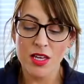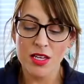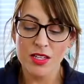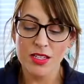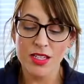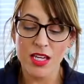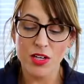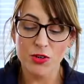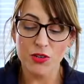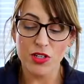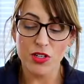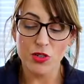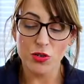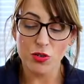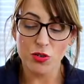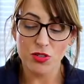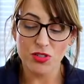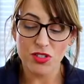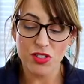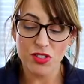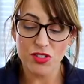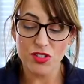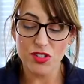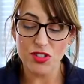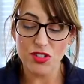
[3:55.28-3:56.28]
Now, in
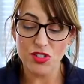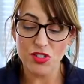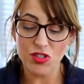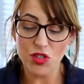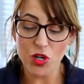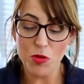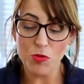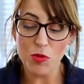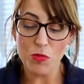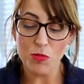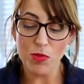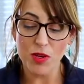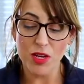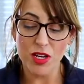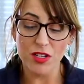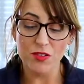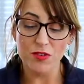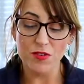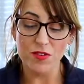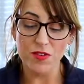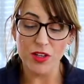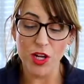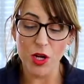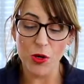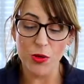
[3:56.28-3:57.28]
order to stop blood
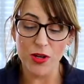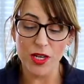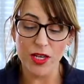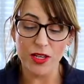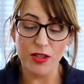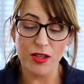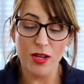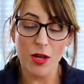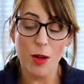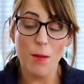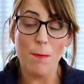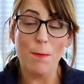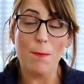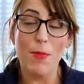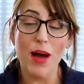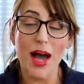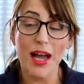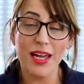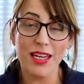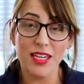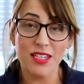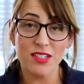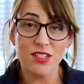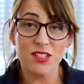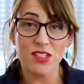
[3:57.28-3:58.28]
flowing
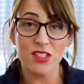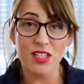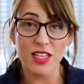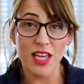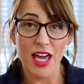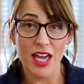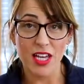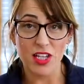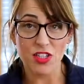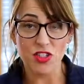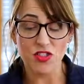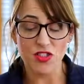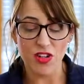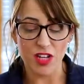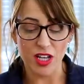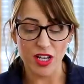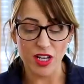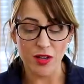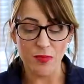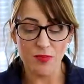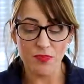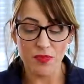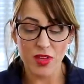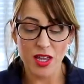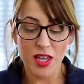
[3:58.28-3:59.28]
back into the
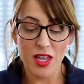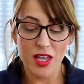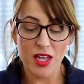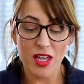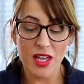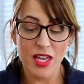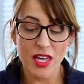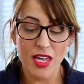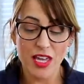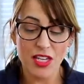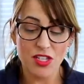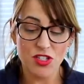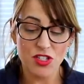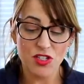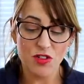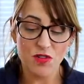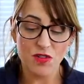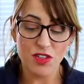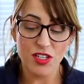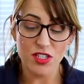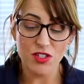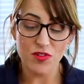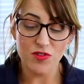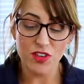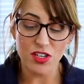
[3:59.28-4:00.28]
atria, each of these